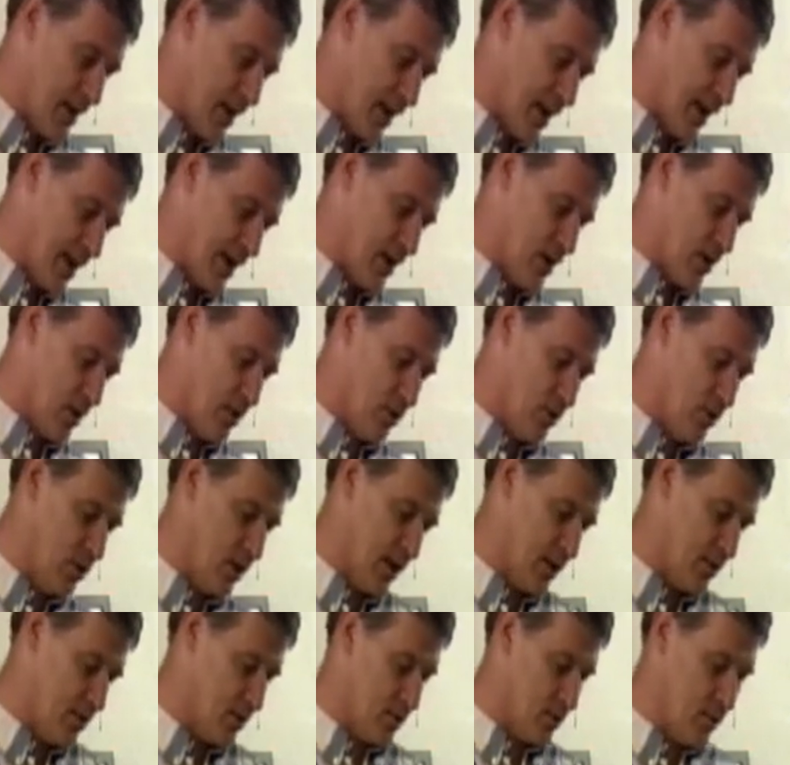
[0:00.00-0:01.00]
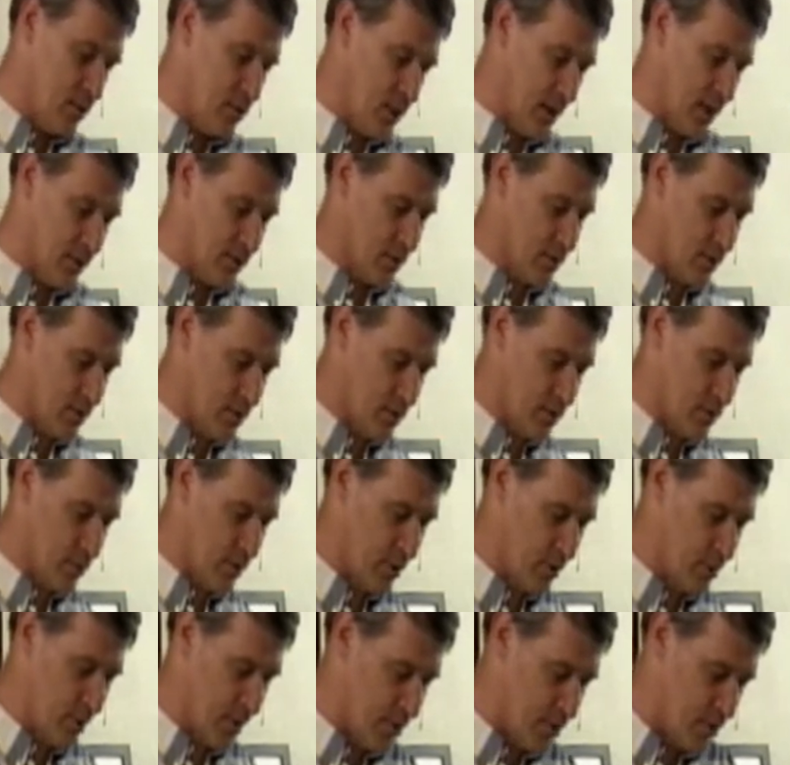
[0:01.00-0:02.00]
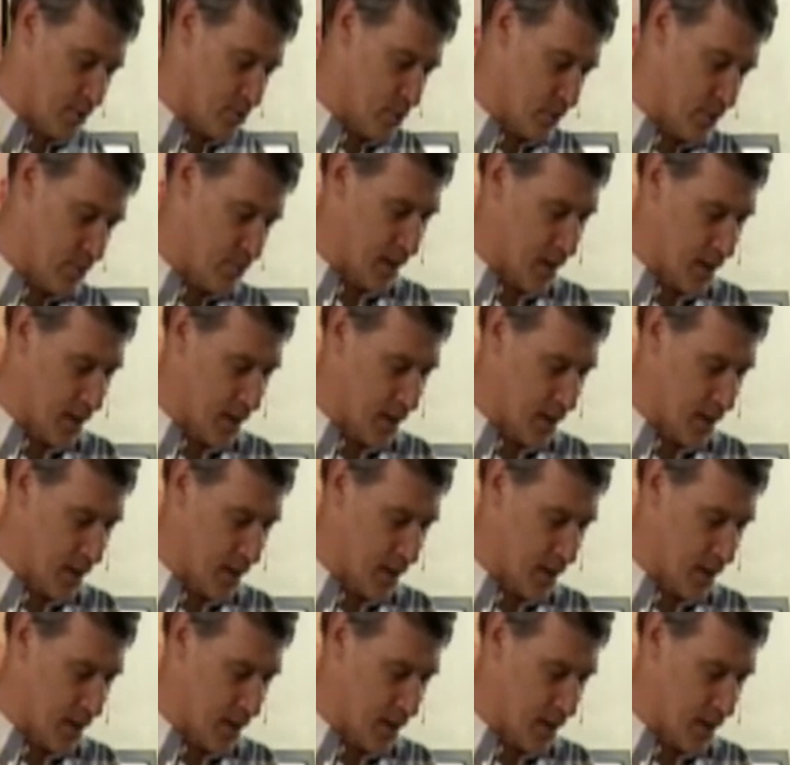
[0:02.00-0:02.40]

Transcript: I don't know. You guys can disagree with me.